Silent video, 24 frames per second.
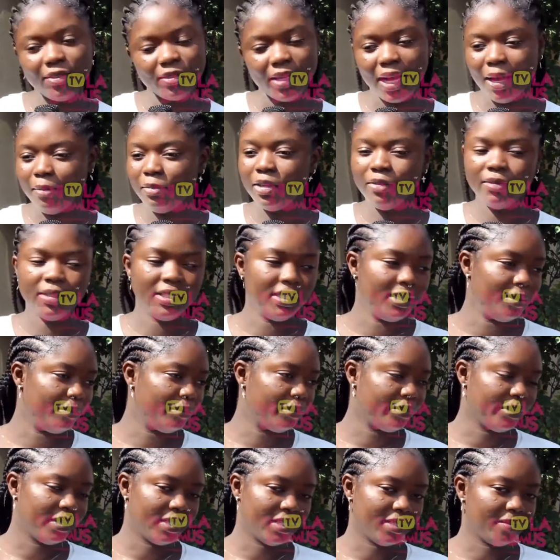I'm not really
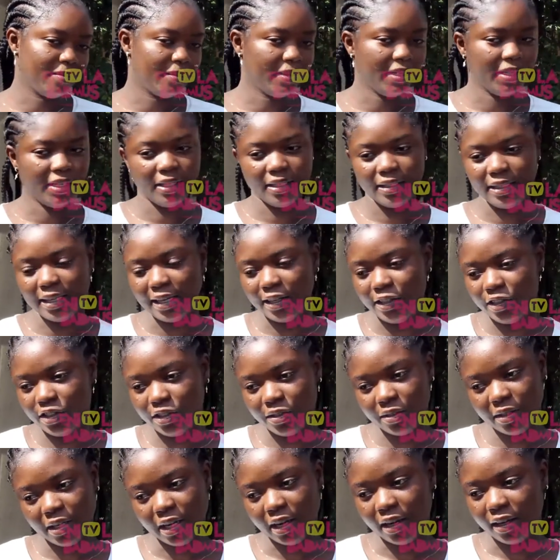impressed by
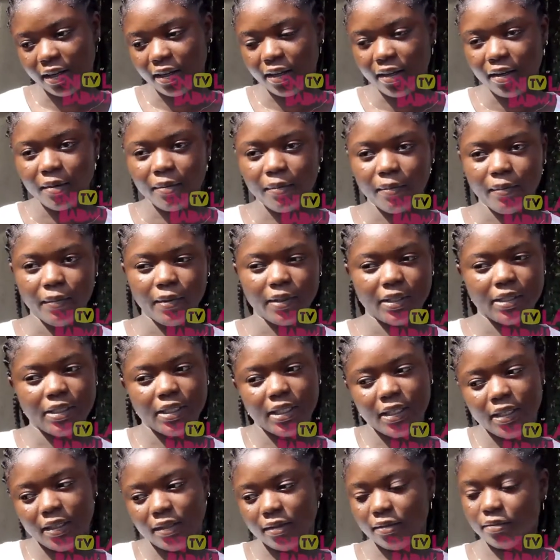Nigeria, but
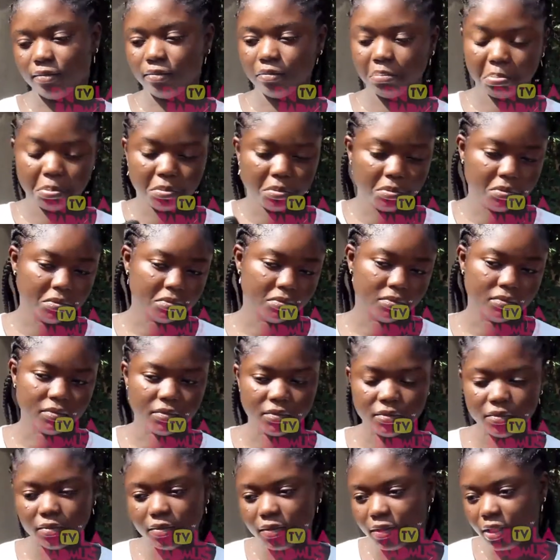then
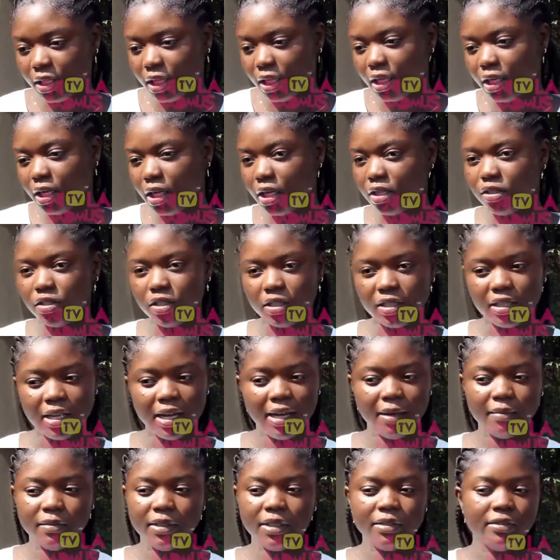it's just that
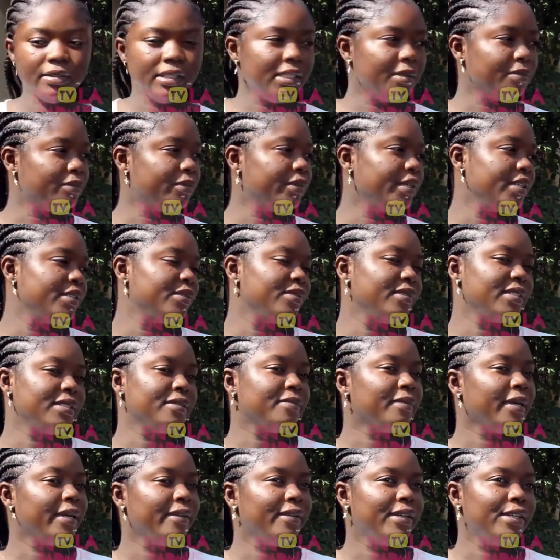I'm not really impressed with
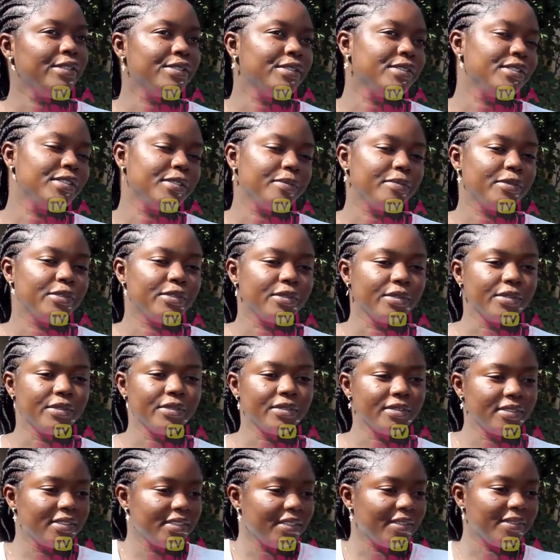my relationship too.
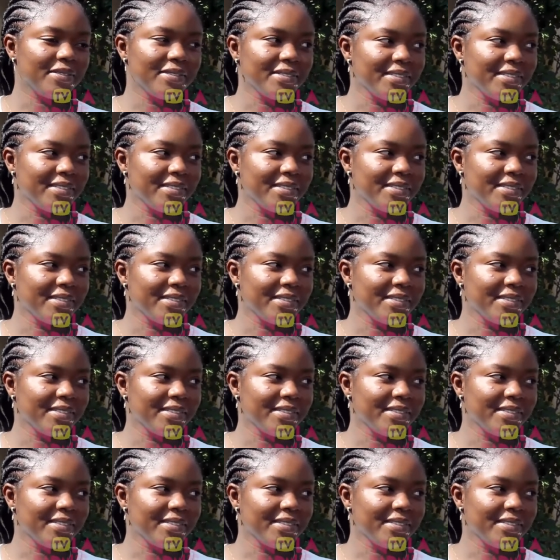So.